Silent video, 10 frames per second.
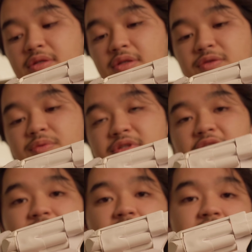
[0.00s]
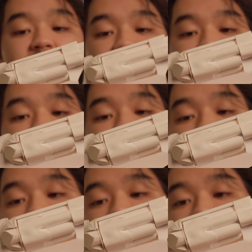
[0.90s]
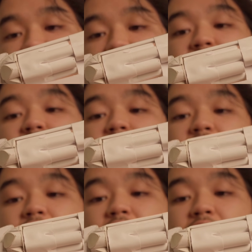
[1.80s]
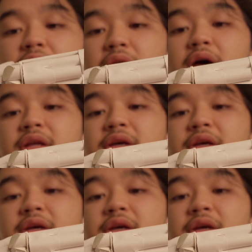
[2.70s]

this one definitely came with a bunch of new learning